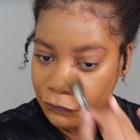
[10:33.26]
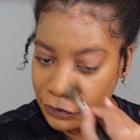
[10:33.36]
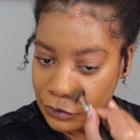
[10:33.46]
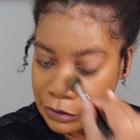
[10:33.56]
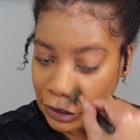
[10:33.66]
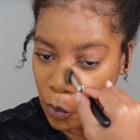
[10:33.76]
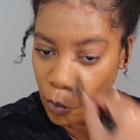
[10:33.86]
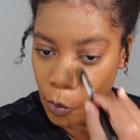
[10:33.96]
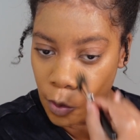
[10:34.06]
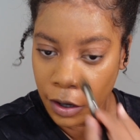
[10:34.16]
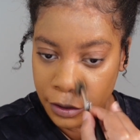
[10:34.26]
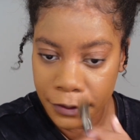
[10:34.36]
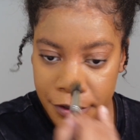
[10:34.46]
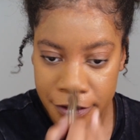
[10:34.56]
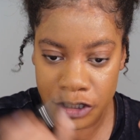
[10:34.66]
feels like
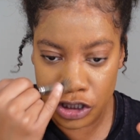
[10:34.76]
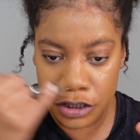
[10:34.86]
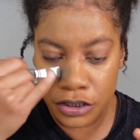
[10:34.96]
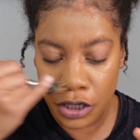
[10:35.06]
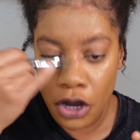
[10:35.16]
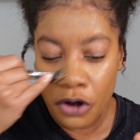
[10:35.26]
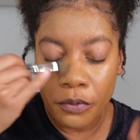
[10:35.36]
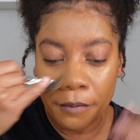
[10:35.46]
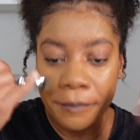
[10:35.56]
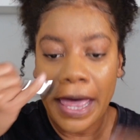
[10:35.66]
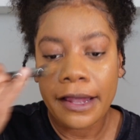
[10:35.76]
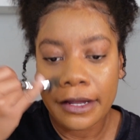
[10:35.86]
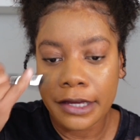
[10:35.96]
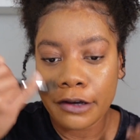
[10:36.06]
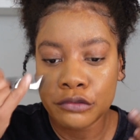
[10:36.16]
water is just
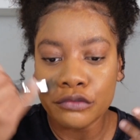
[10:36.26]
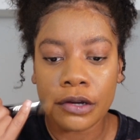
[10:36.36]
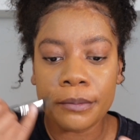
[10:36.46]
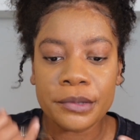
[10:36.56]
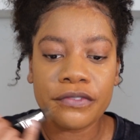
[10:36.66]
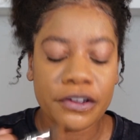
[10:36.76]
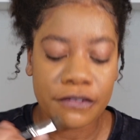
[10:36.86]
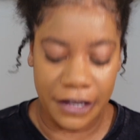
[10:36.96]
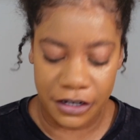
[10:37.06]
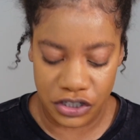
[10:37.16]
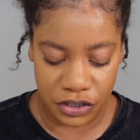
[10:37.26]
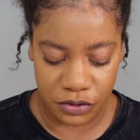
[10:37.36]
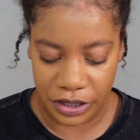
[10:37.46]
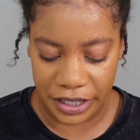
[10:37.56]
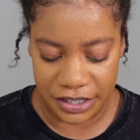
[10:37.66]
repelling from the foundation,
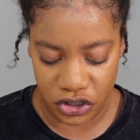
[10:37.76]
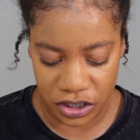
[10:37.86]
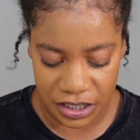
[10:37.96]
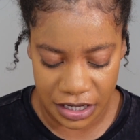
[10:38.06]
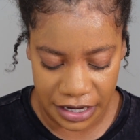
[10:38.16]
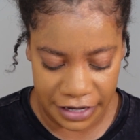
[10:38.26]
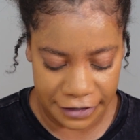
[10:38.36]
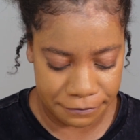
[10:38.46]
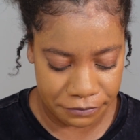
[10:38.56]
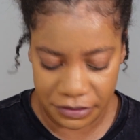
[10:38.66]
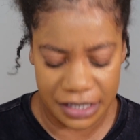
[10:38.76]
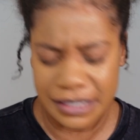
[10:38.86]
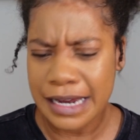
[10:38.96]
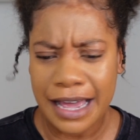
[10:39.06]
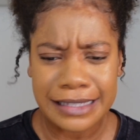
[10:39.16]
or like it's just not,
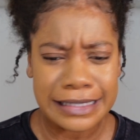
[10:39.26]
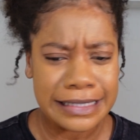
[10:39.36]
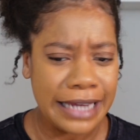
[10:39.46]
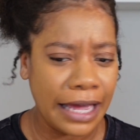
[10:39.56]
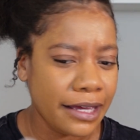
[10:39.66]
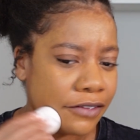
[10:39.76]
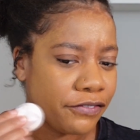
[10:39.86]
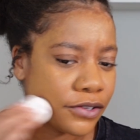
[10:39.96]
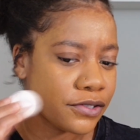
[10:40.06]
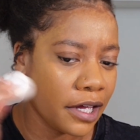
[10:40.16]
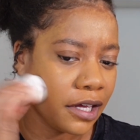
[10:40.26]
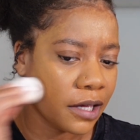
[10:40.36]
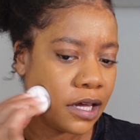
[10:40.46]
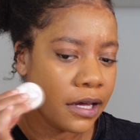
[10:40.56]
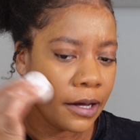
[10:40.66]
it's not staying, it feels like.
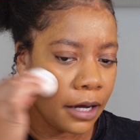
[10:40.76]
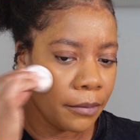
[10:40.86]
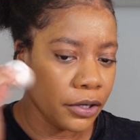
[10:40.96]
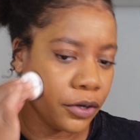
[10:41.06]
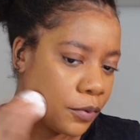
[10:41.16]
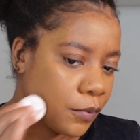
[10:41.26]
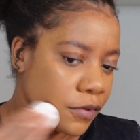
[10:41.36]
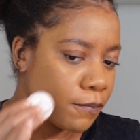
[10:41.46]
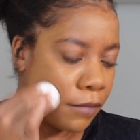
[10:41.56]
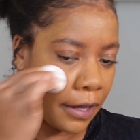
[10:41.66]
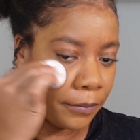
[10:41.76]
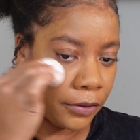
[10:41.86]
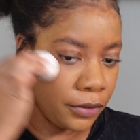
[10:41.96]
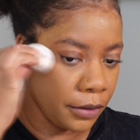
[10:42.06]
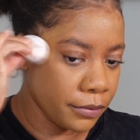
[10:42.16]
I'm gonna go in with my
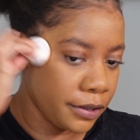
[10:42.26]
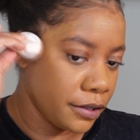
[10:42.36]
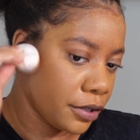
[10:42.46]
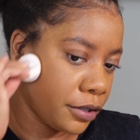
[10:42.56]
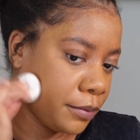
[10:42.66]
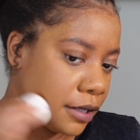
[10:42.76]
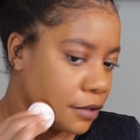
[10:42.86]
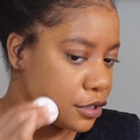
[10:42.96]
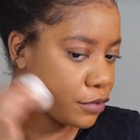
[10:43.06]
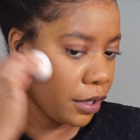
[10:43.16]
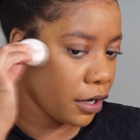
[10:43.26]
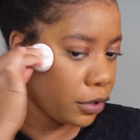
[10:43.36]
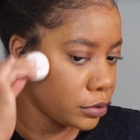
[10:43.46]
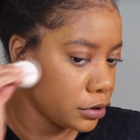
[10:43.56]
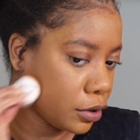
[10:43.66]
beauty blender because we
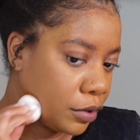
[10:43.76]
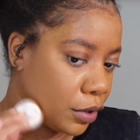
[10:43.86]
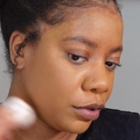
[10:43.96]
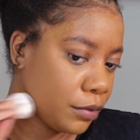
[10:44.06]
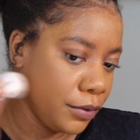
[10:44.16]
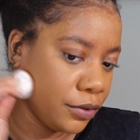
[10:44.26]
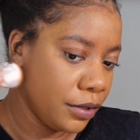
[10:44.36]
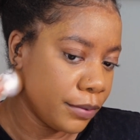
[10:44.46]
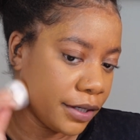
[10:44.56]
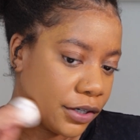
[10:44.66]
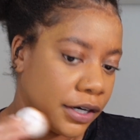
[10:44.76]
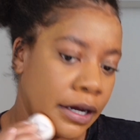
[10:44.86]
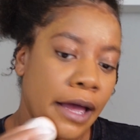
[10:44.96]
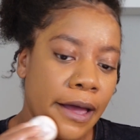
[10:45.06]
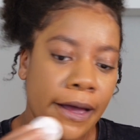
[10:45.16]
always go in with the beauty
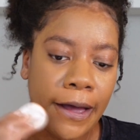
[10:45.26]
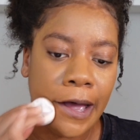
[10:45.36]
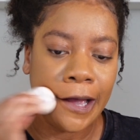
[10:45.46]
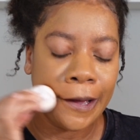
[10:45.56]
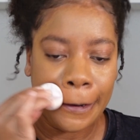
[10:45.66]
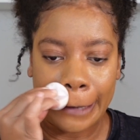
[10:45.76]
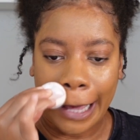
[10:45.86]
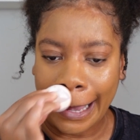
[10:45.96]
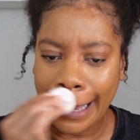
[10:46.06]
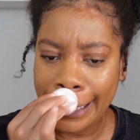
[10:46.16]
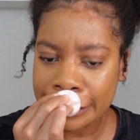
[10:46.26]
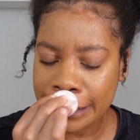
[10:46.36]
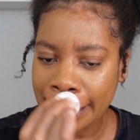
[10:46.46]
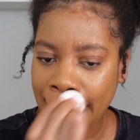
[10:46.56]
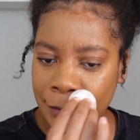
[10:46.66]
blender. And I
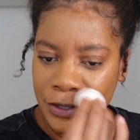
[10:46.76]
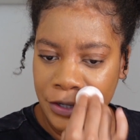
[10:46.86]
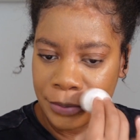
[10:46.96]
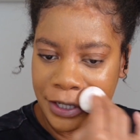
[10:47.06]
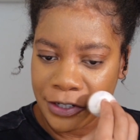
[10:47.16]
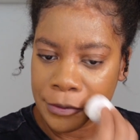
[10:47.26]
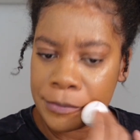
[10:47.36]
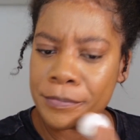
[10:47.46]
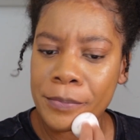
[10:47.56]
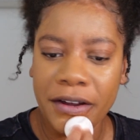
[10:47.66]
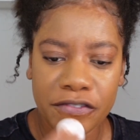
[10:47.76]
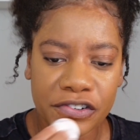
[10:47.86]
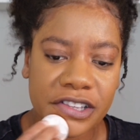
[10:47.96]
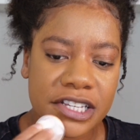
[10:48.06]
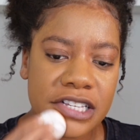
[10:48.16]
actually like the beauty blender better
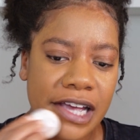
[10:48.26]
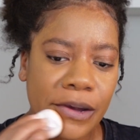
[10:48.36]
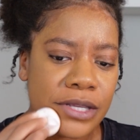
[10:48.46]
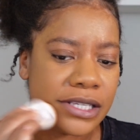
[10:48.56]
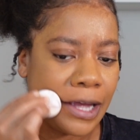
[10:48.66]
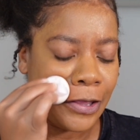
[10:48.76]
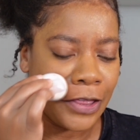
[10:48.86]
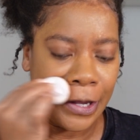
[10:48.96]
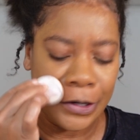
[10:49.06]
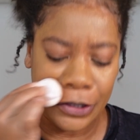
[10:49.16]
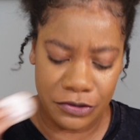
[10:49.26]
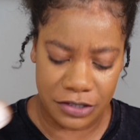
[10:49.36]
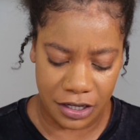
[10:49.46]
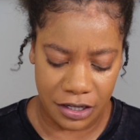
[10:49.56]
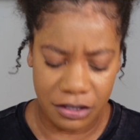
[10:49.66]
for this, I would say, than
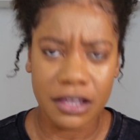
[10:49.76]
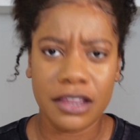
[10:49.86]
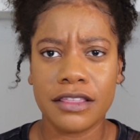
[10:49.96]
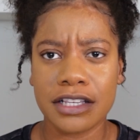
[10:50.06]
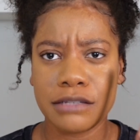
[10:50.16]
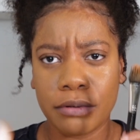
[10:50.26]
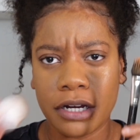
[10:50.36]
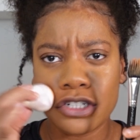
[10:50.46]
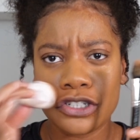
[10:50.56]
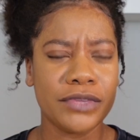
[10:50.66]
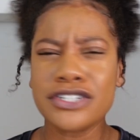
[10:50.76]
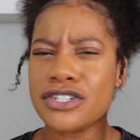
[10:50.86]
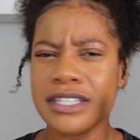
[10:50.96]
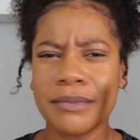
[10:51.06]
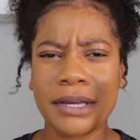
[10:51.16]
using this brush. This
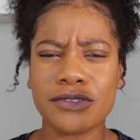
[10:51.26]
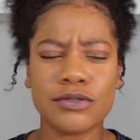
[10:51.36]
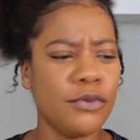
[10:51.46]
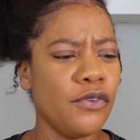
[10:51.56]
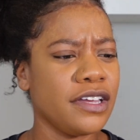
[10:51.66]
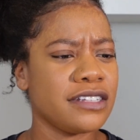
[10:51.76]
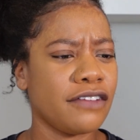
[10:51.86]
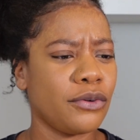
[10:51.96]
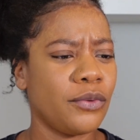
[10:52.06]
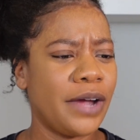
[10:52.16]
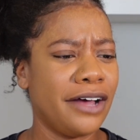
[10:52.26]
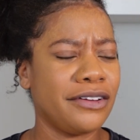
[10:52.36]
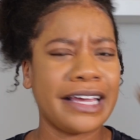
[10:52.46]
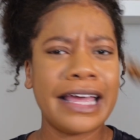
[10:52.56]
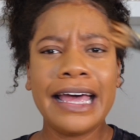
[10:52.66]
just seemed like it was moving stuff around.
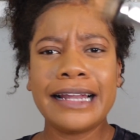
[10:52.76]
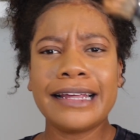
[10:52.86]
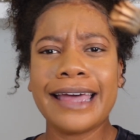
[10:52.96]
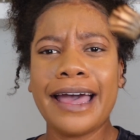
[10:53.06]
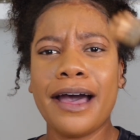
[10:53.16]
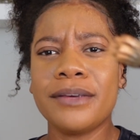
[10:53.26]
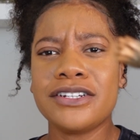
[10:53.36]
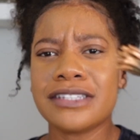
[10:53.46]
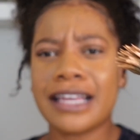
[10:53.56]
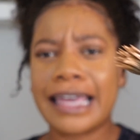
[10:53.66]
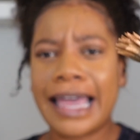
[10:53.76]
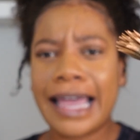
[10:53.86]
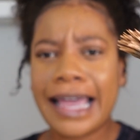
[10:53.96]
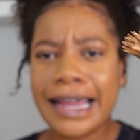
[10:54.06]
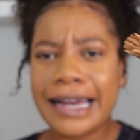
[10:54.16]
Like, look at how much is like
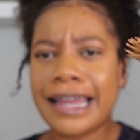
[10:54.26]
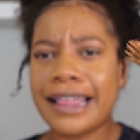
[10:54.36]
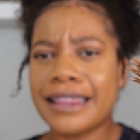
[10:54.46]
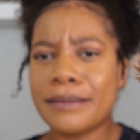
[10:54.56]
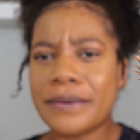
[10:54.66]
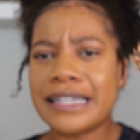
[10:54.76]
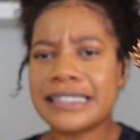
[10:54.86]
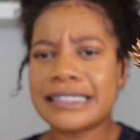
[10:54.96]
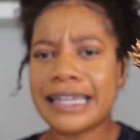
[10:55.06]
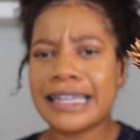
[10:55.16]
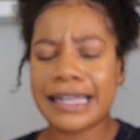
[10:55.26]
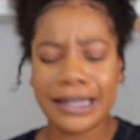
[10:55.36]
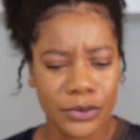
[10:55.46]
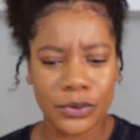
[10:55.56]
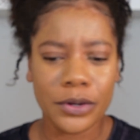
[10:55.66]
in the brush, like ew.